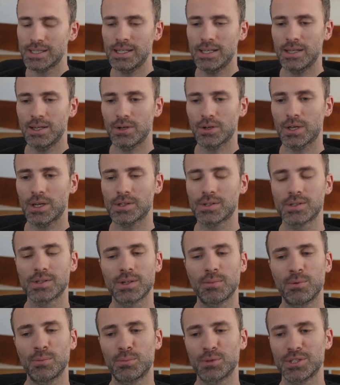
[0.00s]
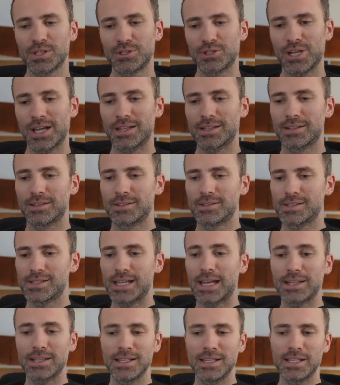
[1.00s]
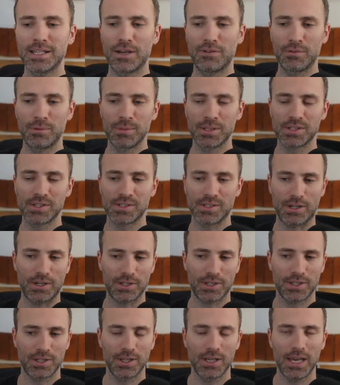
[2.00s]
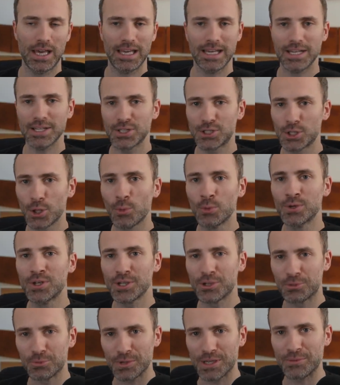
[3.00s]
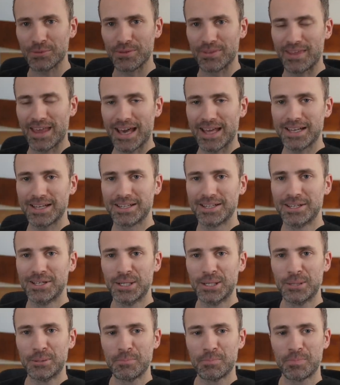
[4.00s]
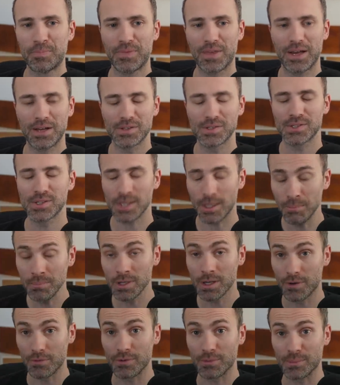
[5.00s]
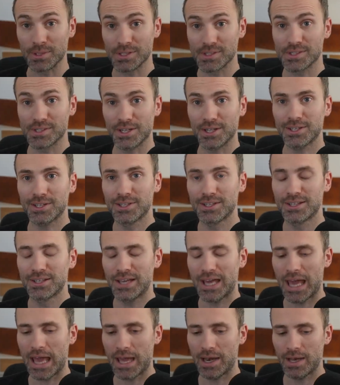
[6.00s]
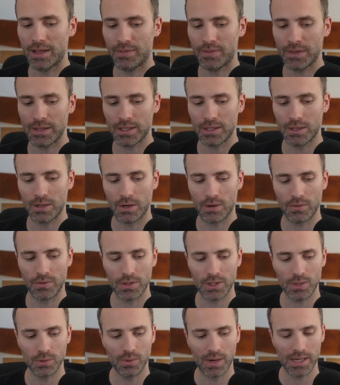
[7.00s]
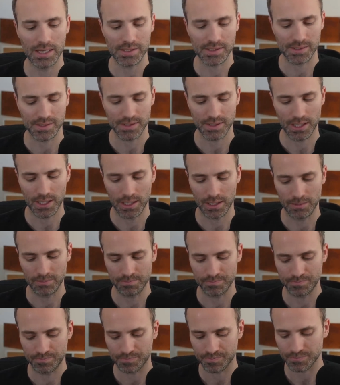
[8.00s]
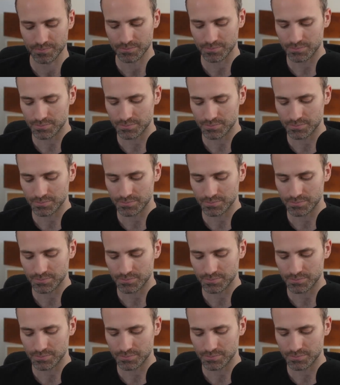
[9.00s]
See, okay, so someone put in chat, sadly, governments suck. And I don't agree with that. Some governments suck. And I think, you know, in the US, um,